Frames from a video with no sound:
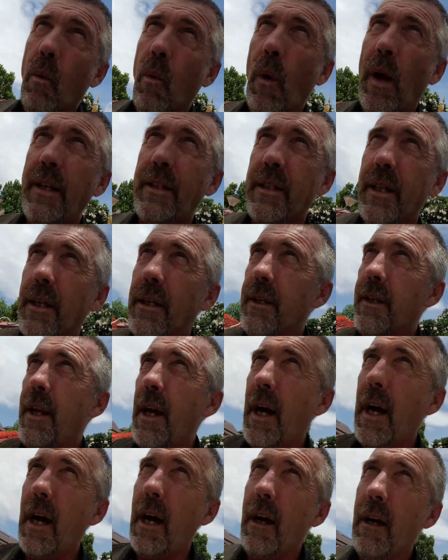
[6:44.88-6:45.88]
went and
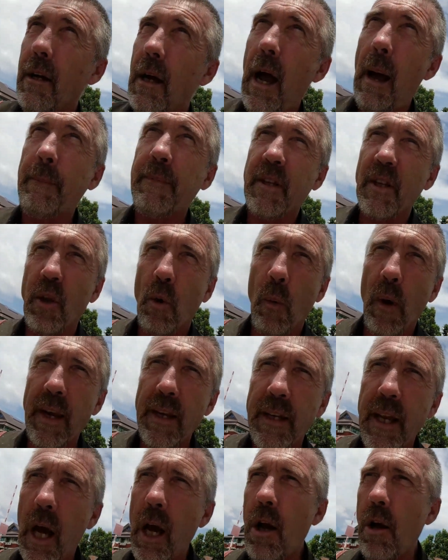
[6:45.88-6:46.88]
up to the
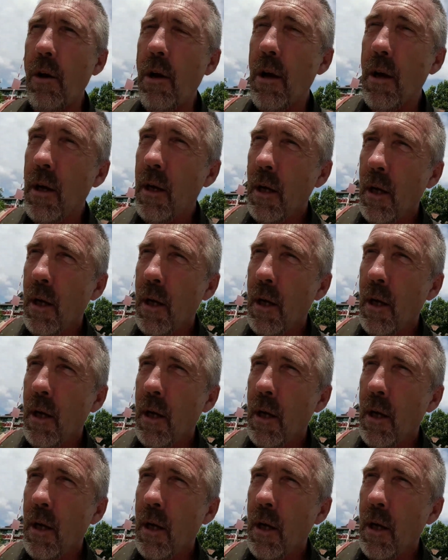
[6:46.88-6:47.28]
window,